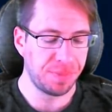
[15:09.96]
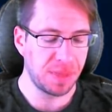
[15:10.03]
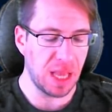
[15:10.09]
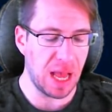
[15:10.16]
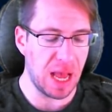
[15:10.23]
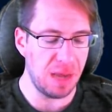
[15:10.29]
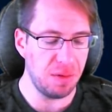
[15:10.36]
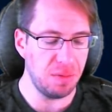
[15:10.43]

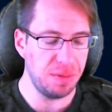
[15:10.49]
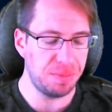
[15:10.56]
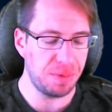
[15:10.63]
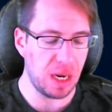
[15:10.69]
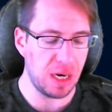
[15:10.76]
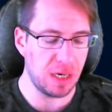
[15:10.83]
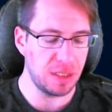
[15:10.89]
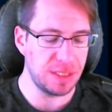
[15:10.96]
I would
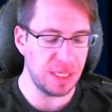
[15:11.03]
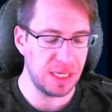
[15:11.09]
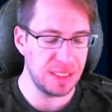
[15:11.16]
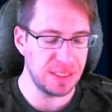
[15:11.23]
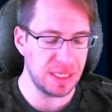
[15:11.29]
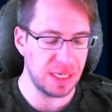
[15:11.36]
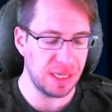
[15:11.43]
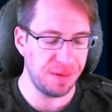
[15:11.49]

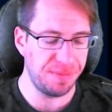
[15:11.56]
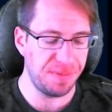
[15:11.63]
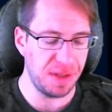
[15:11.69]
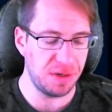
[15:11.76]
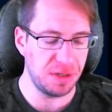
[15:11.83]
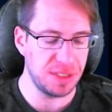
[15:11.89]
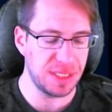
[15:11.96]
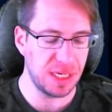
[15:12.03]
prioritize
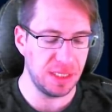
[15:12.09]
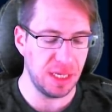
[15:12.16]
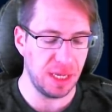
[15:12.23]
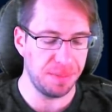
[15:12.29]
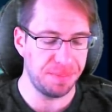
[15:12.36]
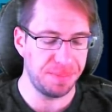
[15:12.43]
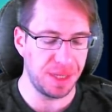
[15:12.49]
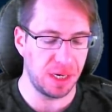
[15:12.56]
Fenris
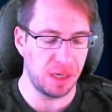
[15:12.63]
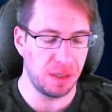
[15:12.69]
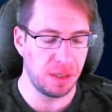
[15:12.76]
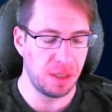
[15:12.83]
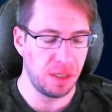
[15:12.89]
up there.